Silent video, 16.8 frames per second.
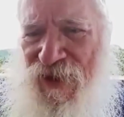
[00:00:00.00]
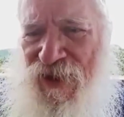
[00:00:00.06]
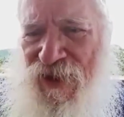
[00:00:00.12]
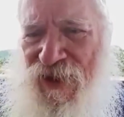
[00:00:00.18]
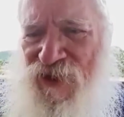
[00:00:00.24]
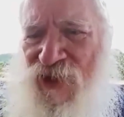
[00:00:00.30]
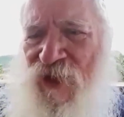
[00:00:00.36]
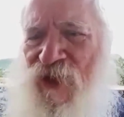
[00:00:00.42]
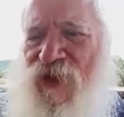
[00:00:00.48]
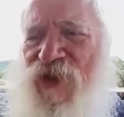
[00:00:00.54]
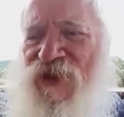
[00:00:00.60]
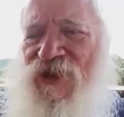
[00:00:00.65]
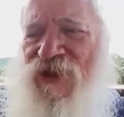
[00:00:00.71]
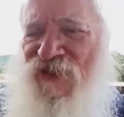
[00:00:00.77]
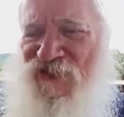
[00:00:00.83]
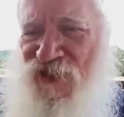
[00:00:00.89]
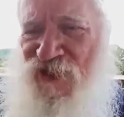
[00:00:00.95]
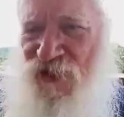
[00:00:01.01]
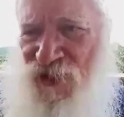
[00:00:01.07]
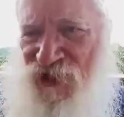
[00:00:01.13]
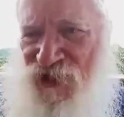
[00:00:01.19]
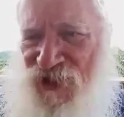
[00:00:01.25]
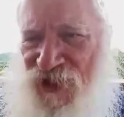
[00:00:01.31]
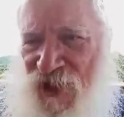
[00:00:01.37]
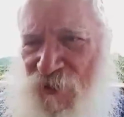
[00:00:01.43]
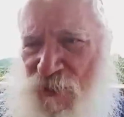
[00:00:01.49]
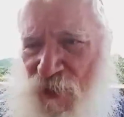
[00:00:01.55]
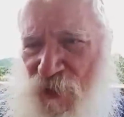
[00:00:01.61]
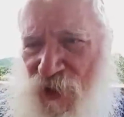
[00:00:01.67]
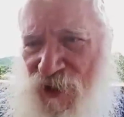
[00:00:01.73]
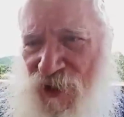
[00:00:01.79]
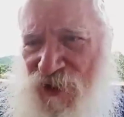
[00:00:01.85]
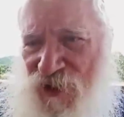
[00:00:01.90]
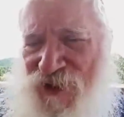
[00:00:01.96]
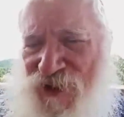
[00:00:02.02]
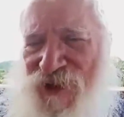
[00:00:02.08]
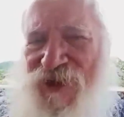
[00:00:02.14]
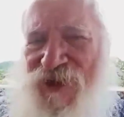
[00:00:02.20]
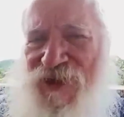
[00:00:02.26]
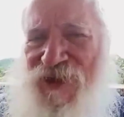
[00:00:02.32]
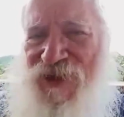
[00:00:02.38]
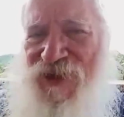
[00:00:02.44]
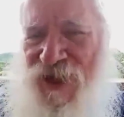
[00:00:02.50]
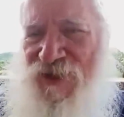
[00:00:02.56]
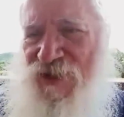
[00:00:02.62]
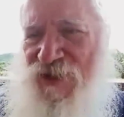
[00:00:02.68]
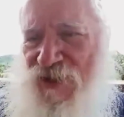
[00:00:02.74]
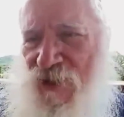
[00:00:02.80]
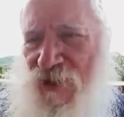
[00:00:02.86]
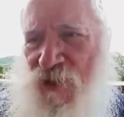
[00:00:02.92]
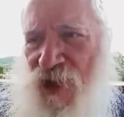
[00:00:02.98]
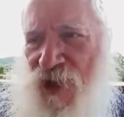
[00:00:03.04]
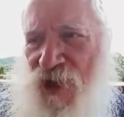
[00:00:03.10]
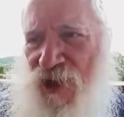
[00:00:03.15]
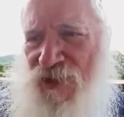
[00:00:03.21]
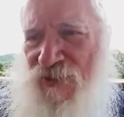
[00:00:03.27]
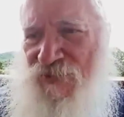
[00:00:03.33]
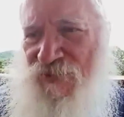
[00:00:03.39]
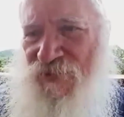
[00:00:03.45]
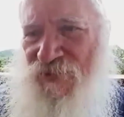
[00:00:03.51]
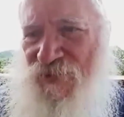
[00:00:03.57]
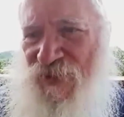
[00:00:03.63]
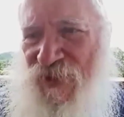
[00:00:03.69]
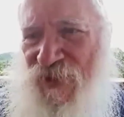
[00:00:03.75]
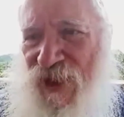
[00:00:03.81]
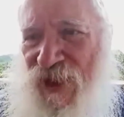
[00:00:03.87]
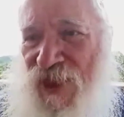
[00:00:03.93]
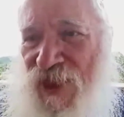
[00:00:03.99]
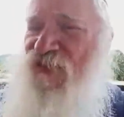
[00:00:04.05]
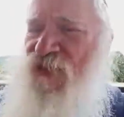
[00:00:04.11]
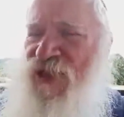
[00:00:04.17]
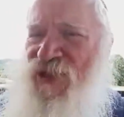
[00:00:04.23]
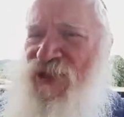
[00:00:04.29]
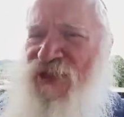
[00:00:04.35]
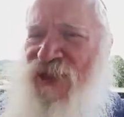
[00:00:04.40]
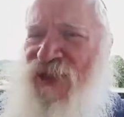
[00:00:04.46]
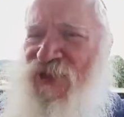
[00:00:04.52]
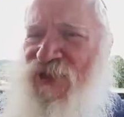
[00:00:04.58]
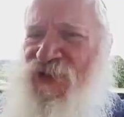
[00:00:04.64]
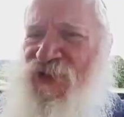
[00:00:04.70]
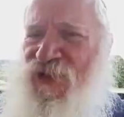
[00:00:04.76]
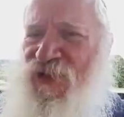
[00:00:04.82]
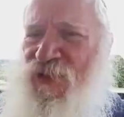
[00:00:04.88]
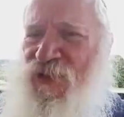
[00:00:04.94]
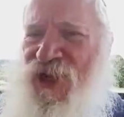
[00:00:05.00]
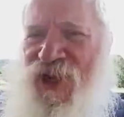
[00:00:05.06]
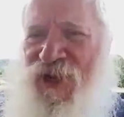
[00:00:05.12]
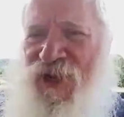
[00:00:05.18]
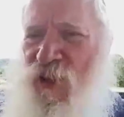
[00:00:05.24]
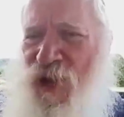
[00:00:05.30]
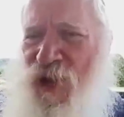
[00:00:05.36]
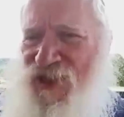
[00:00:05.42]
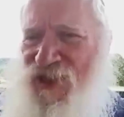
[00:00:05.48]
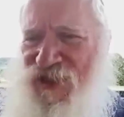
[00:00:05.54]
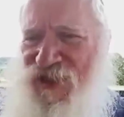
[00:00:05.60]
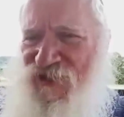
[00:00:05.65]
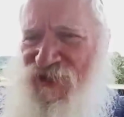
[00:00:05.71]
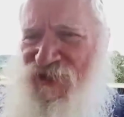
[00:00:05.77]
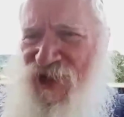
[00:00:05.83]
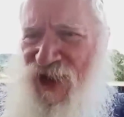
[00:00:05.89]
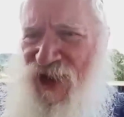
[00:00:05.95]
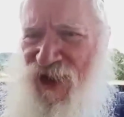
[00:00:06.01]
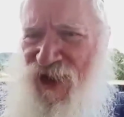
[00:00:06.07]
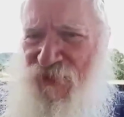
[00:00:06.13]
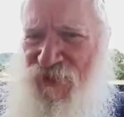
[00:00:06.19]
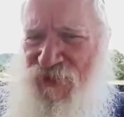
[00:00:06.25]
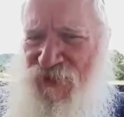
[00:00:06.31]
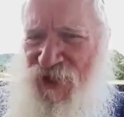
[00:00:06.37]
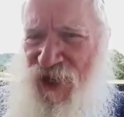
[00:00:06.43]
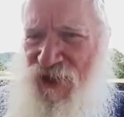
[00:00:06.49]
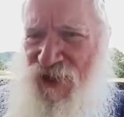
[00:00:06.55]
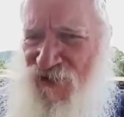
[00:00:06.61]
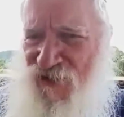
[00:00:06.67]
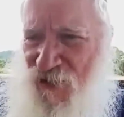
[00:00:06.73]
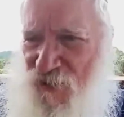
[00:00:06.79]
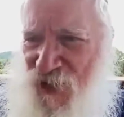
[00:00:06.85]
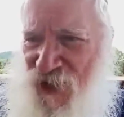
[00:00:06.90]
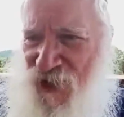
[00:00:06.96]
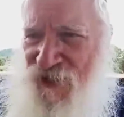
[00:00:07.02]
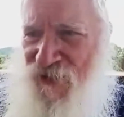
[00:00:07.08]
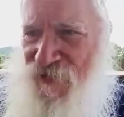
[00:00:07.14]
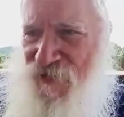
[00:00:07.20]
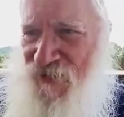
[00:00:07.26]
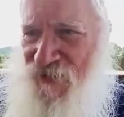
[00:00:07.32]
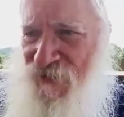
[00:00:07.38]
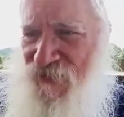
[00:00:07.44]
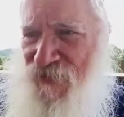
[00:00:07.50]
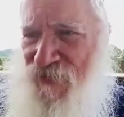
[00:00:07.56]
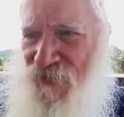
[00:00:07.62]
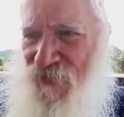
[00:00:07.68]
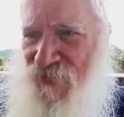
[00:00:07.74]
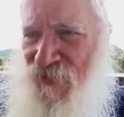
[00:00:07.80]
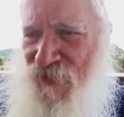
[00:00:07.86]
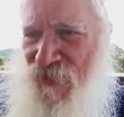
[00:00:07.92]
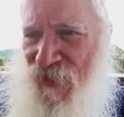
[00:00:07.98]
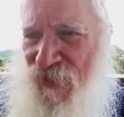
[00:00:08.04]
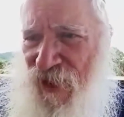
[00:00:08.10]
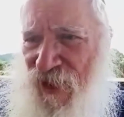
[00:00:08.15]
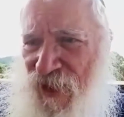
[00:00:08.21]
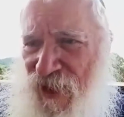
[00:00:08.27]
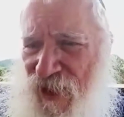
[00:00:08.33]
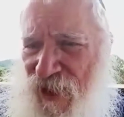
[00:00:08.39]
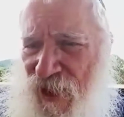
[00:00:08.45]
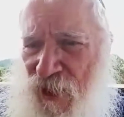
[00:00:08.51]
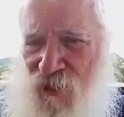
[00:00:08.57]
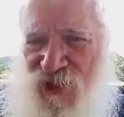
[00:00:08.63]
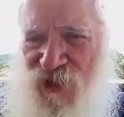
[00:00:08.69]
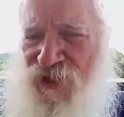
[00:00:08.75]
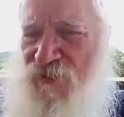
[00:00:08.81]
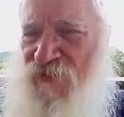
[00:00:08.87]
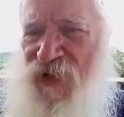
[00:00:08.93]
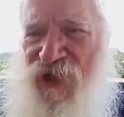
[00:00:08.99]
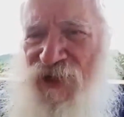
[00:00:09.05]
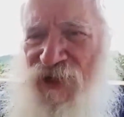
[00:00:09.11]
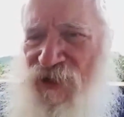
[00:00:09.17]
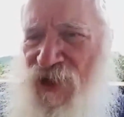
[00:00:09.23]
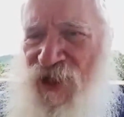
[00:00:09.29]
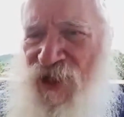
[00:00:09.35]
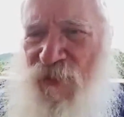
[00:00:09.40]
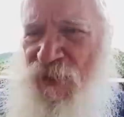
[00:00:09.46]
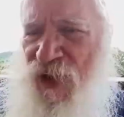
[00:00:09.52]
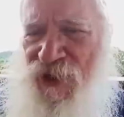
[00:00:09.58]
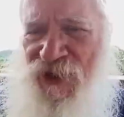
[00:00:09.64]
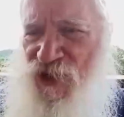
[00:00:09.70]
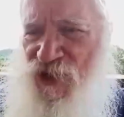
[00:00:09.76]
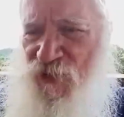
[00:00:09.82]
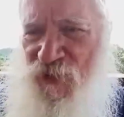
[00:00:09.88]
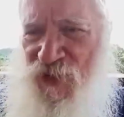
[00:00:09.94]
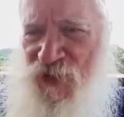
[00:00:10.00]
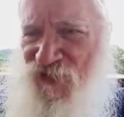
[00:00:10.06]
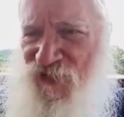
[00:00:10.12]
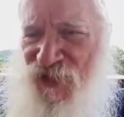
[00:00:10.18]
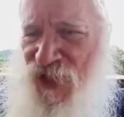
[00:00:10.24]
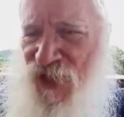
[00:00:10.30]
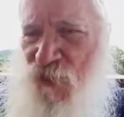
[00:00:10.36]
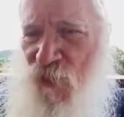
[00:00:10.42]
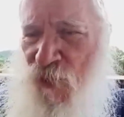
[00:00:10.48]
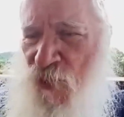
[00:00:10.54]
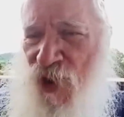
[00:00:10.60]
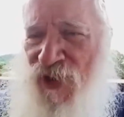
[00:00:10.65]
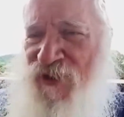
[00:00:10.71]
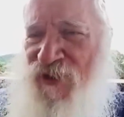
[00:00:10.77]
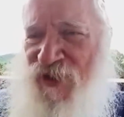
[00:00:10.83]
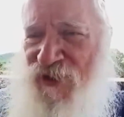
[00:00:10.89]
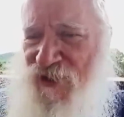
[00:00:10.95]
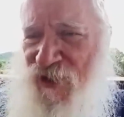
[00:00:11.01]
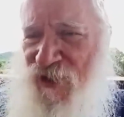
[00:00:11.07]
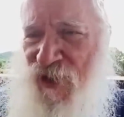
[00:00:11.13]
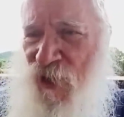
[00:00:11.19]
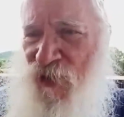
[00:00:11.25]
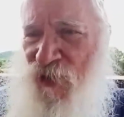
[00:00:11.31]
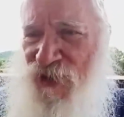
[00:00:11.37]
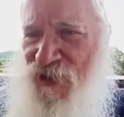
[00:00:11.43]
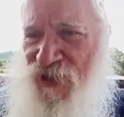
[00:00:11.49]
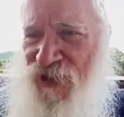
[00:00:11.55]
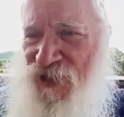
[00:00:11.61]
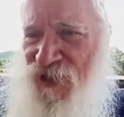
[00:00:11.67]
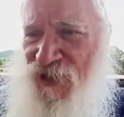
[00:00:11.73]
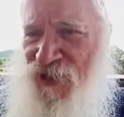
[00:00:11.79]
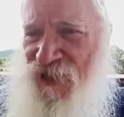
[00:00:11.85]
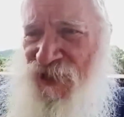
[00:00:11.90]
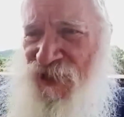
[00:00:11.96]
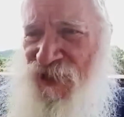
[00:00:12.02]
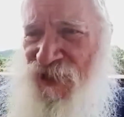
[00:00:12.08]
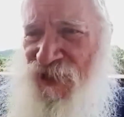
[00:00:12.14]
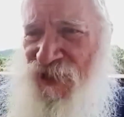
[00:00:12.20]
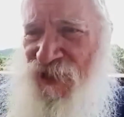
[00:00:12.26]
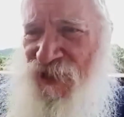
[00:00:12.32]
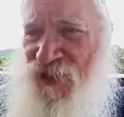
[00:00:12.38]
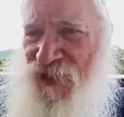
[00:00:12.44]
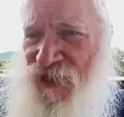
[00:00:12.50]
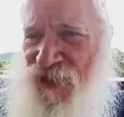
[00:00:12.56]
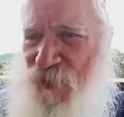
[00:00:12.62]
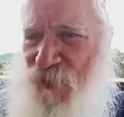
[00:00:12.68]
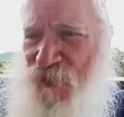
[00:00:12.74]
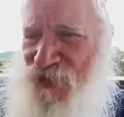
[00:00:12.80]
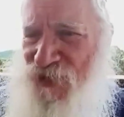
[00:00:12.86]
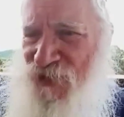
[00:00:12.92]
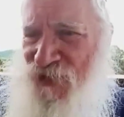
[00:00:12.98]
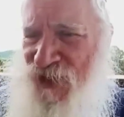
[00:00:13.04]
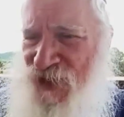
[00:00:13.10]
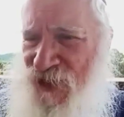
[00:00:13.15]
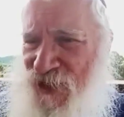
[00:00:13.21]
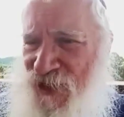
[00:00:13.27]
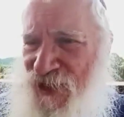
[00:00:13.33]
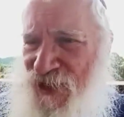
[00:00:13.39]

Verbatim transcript: So the first step was get to know God. And so the forty years in the desert were not a waste of time, God forbid. It wasn't merely a punishment for not wanting to go into Israel at the first opportunity.